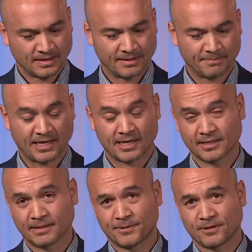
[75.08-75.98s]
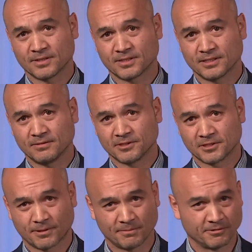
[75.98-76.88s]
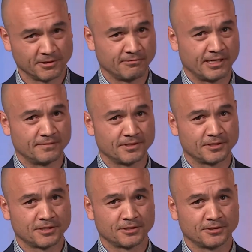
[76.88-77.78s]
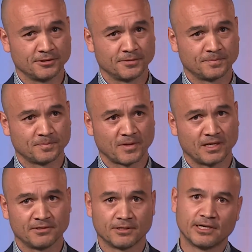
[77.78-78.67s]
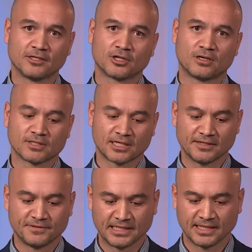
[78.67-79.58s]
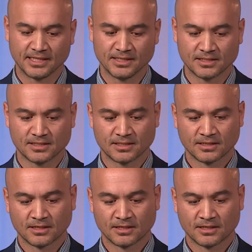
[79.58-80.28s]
And part of that policy, which is probably really relevant to everything around child safety, is